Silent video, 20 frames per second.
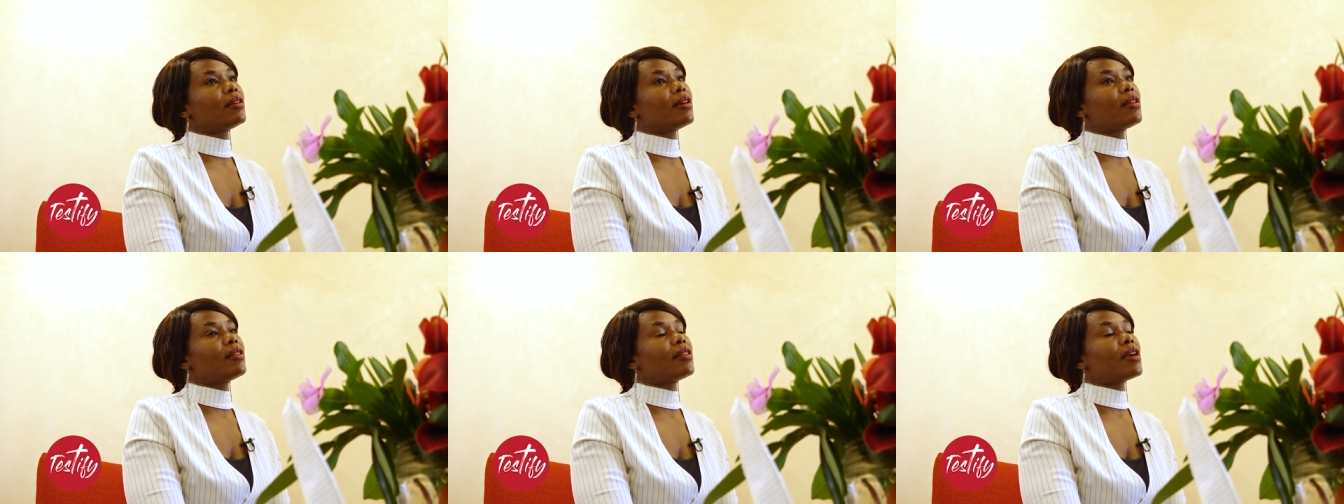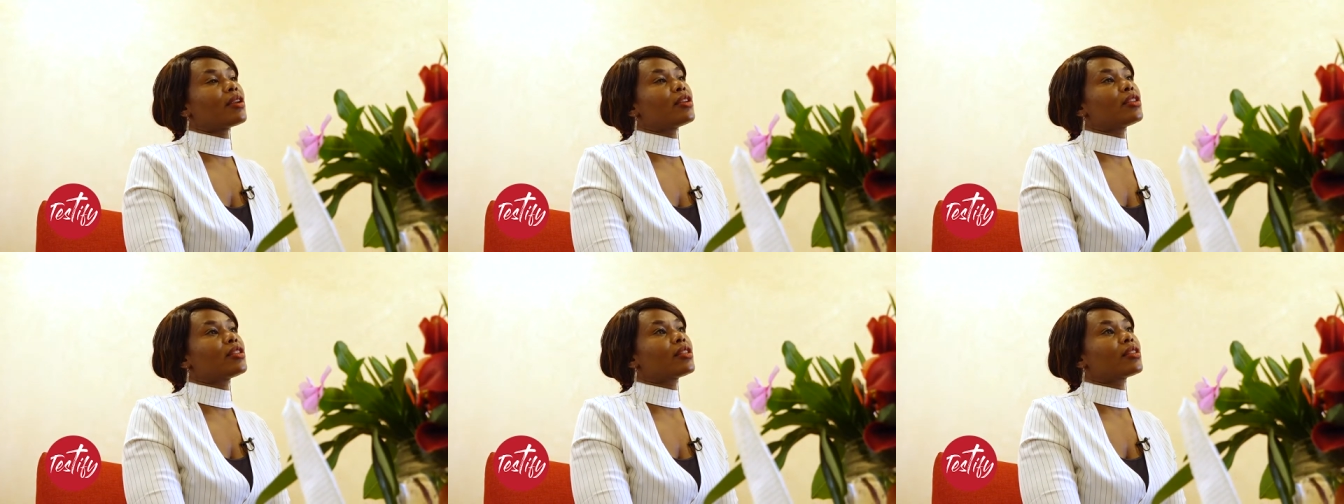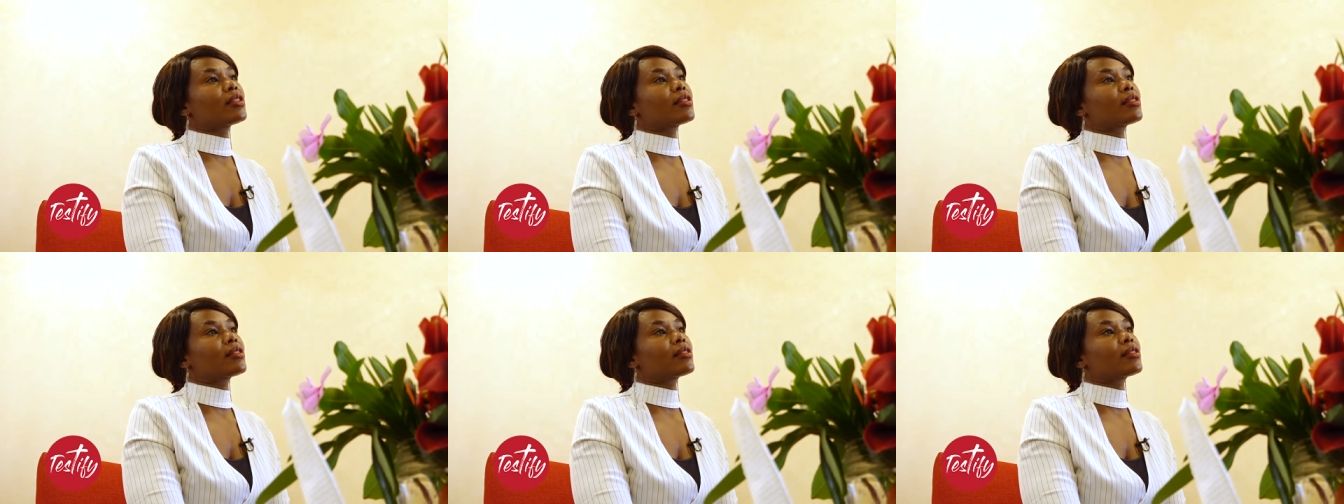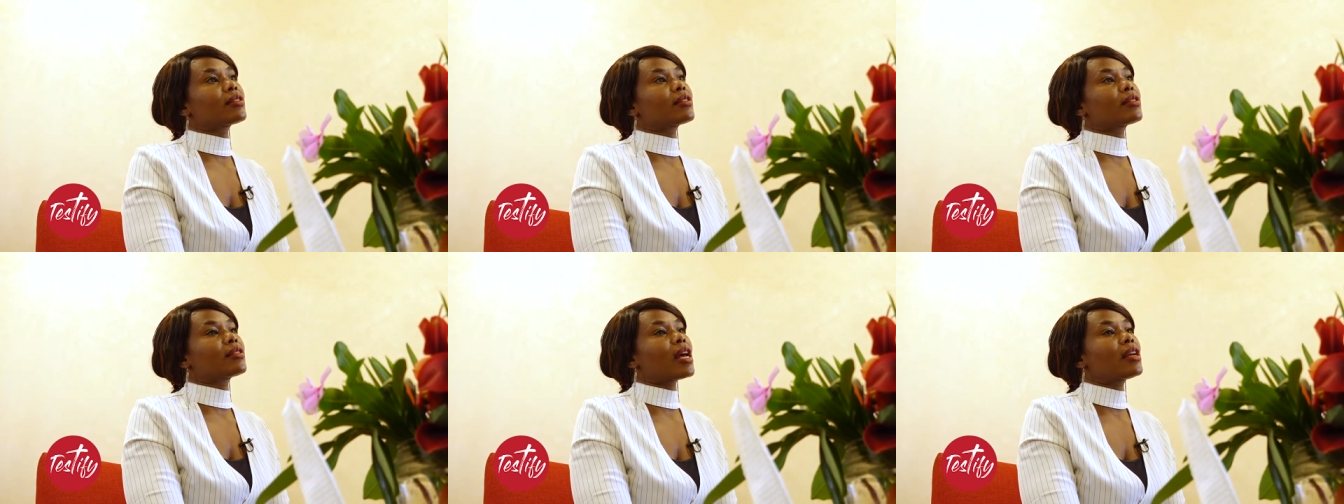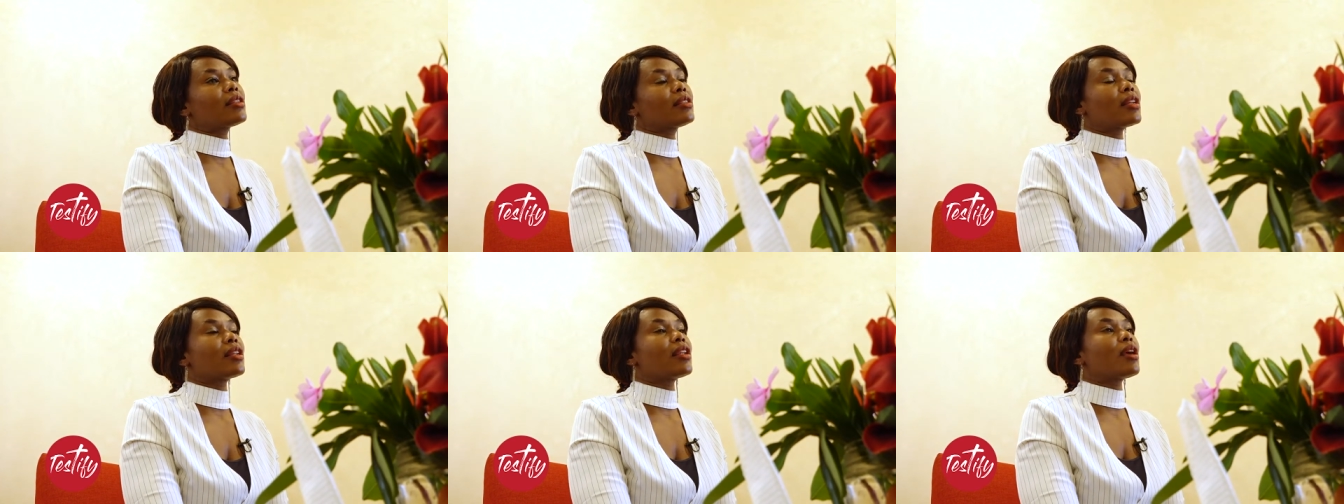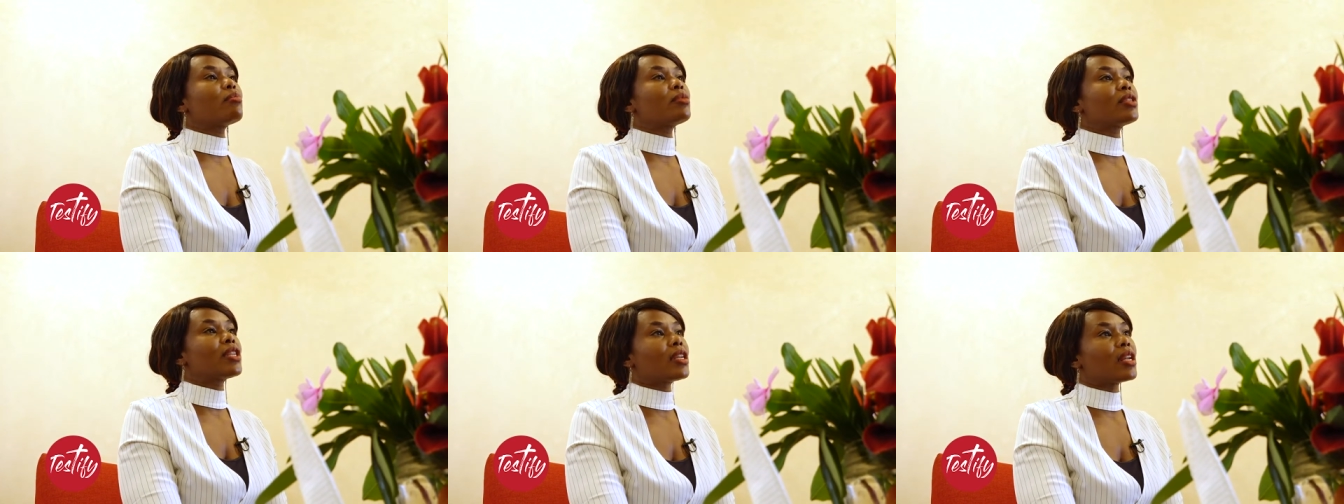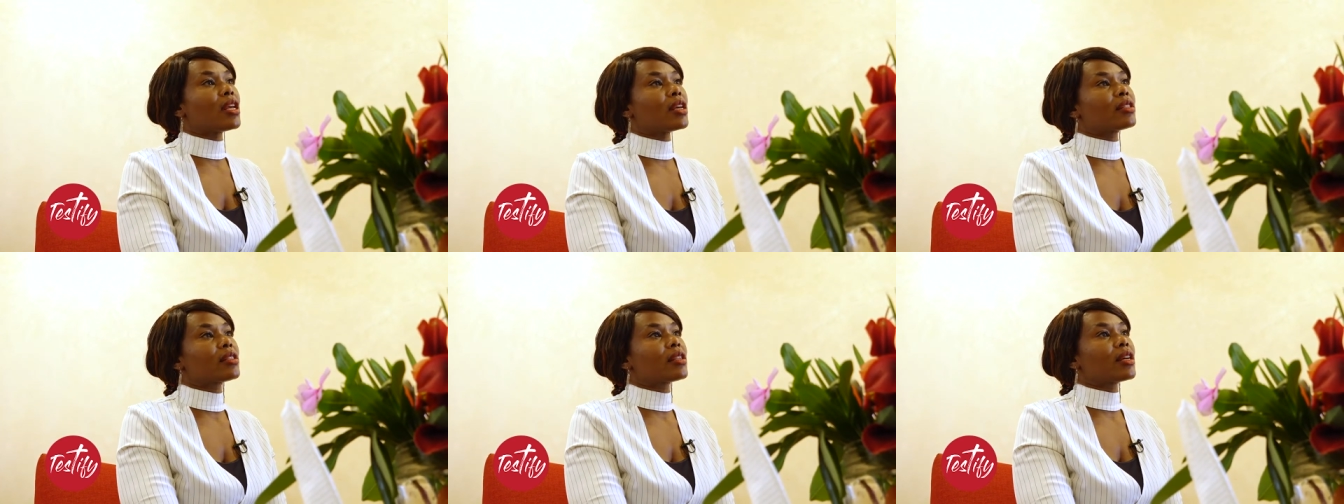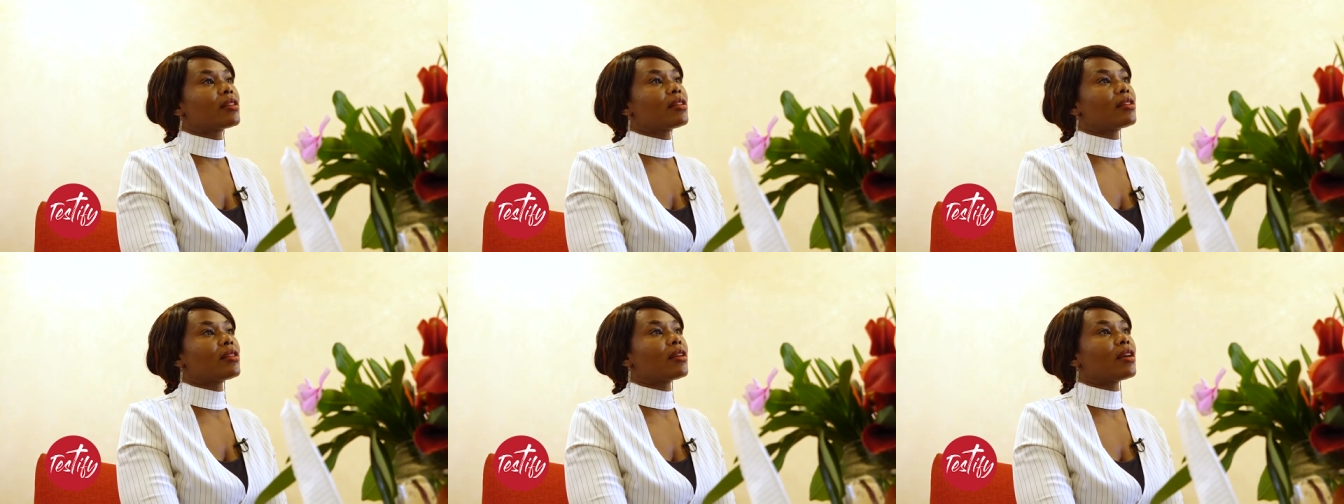there is such an emptiness that